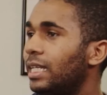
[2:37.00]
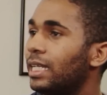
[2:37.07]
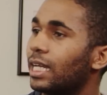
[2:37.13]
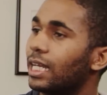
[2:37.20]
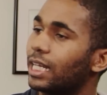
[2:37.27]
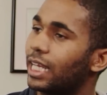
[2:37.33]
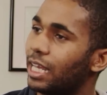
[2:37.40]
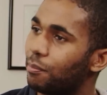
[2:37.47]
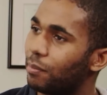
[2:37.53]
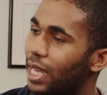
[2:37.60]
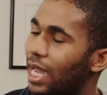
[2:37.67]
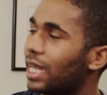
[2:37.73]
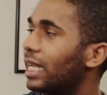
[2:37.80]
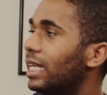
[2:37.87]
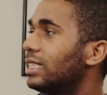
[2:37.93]
He kind of came
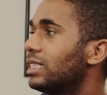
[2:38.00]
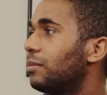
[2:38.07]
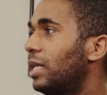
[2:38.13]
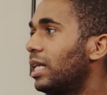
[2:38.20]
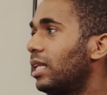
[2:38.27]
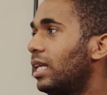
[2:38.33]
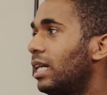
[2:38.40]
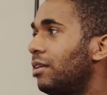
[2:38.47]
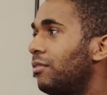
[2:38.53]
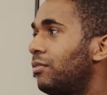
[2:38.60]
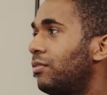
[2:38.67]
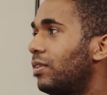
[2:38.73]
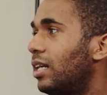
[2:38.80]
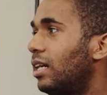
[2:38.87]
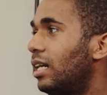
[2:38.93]
back into my
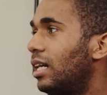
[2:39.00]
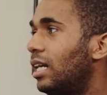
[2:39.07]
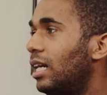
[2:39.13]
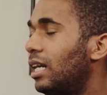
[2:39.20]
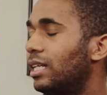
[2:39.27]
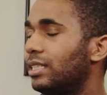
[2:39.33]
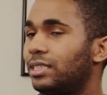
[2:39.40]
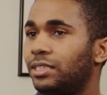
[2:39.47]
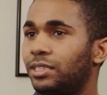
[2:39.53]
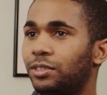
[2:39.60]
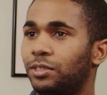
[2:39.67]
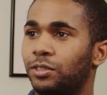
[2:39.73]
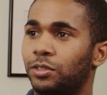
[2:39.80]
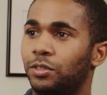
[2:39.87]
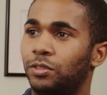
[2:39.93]
life uh,
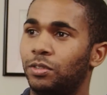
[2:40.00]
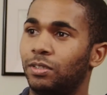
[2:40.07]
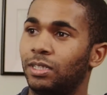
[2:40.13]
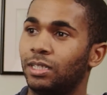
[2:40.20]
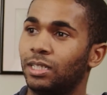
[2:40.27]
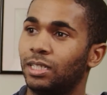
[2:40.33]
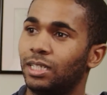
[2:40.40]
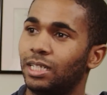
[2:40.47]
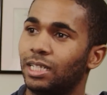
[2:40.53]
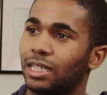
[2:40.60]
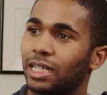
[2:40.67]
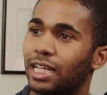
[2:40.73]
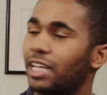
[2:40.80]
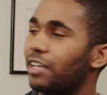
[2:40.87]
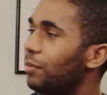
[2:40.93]
to
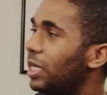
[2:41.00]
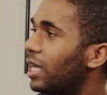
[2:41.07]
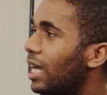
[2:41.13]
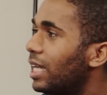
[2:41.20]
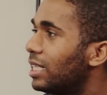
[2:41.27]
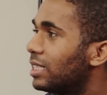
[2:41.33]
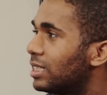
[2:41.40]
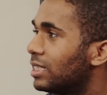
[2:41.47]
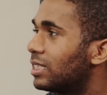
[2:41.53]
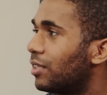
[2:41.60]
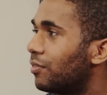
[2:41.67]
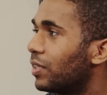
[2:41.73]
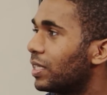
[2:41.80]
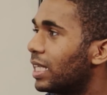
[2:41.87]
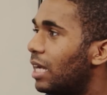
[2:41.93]
kind of give me guidance and
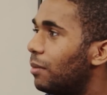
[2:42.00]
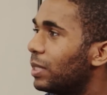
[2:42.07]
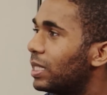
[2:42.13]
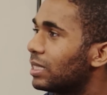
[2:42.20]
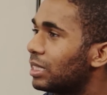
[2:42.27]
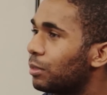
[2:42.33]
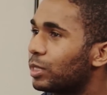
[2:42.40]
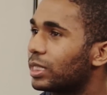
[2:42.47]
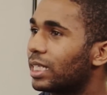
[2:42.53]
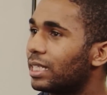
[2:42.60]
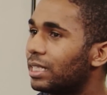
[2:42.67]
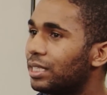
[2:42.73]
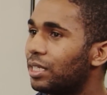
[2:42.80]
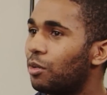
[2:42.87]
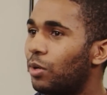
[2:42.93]
stuff like that, because he was
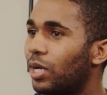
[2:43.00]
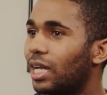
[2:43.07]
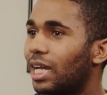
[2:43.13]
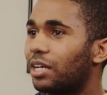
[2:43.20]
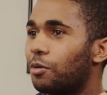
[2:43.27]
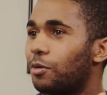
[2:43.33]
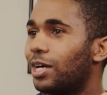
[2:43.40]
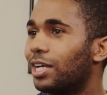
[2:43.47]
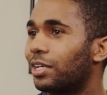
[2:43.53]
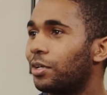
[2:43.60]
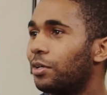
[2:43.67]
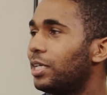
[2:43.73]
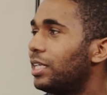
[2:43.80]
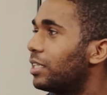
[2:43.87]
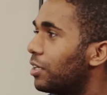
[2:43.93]
like, you know what, I don't want
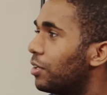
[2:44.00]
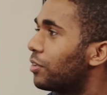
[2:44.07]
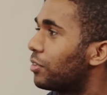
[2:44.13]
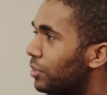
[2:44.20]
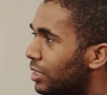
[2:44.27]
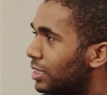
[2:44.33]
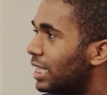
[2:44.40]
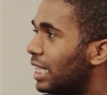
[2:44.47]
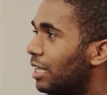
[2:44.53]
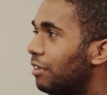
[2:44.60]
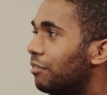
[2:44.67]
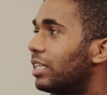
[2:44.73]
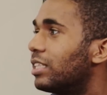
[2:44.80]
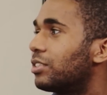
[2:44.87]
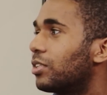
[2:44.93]
Cody to go through the
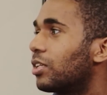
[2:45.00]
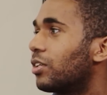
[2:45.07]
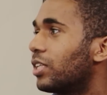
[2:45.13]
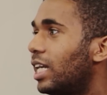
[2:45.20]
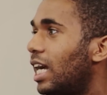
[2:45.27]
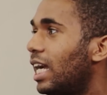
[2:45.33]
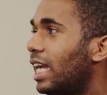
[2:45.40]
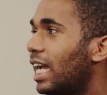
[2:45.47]
same like struggle that I